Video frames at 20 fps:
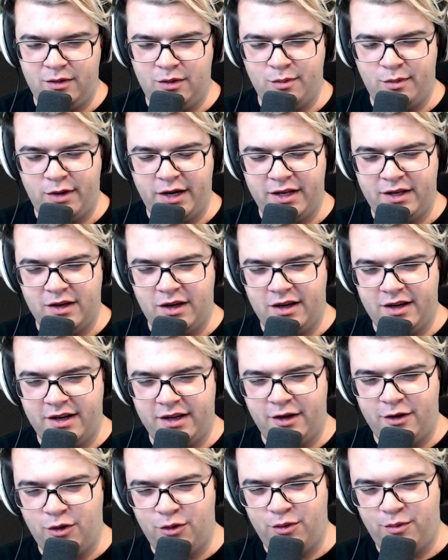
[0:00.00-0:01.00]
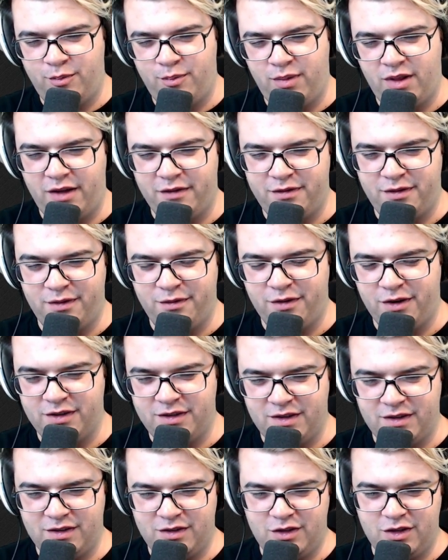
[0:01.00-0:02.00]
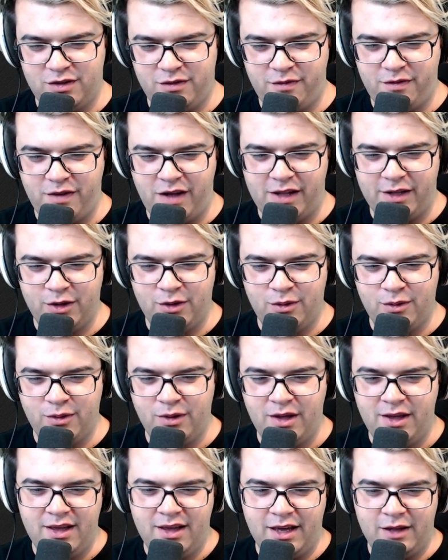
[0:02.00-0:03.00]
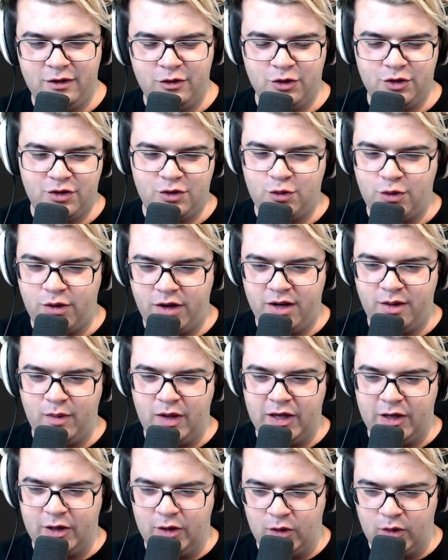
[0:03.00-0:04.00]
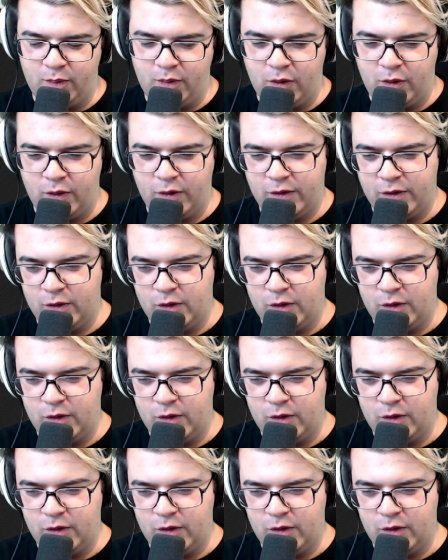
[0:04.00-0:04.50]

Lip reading: you might not include bluffs versus just value, and you're just trying to make your opponent.